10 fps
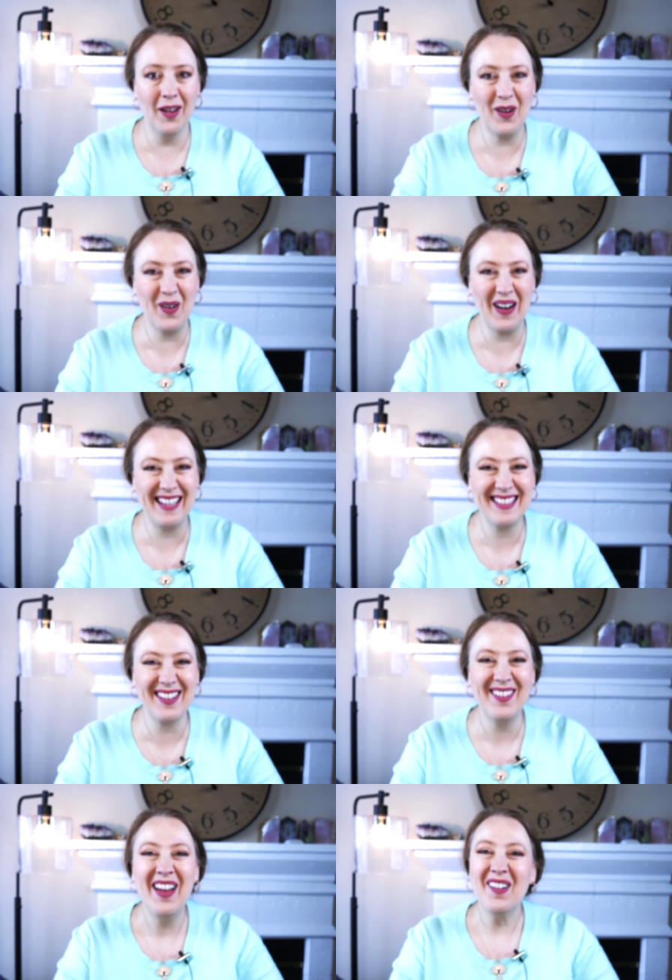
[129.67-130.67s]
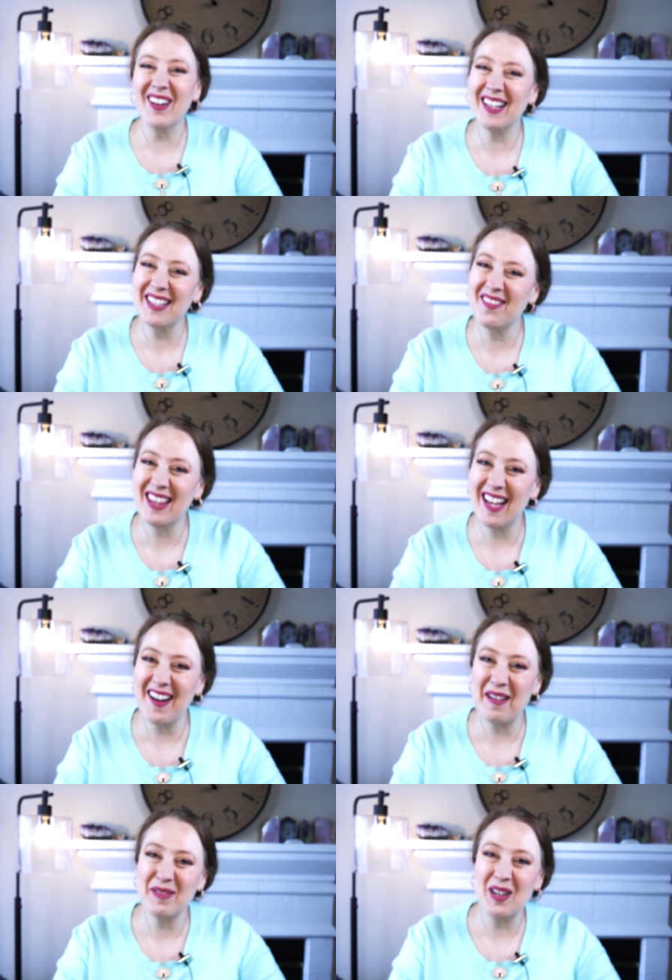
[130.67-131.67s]
All right? So we're going to leave it
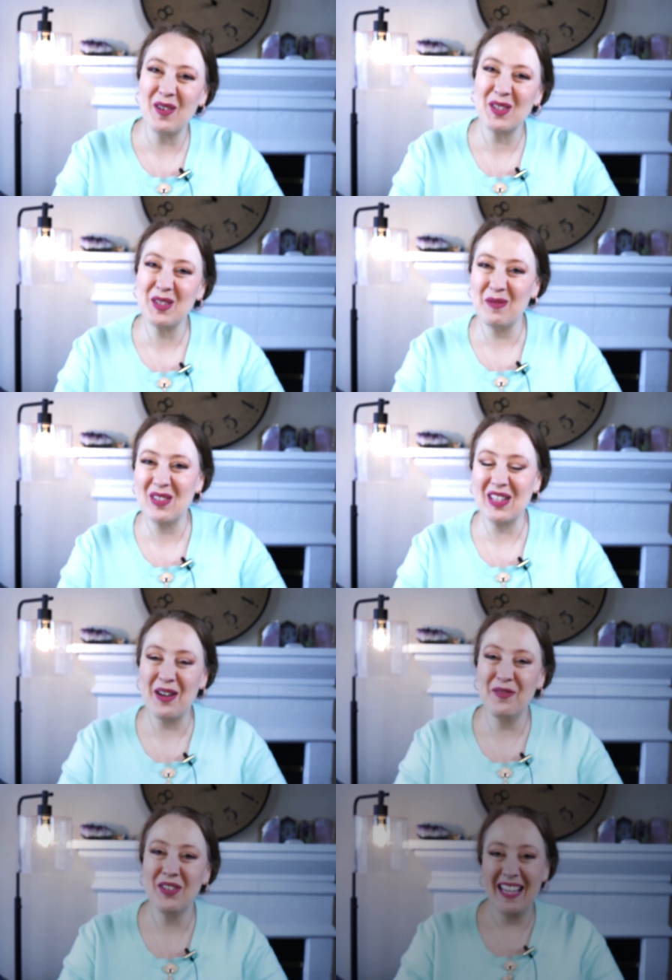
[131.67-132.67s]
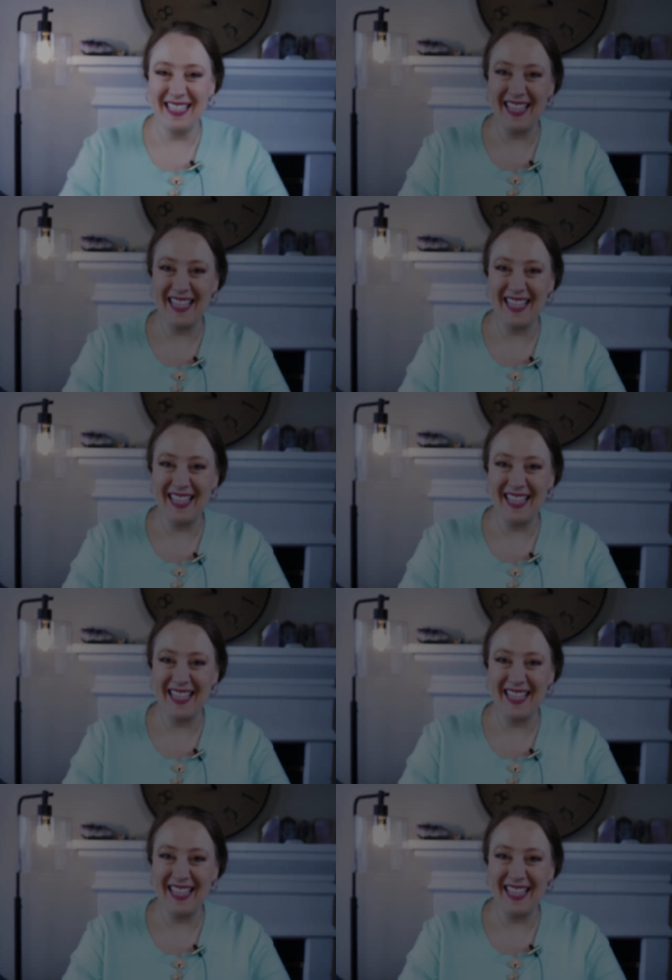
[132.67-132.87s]
there. I'm sending you all so much love and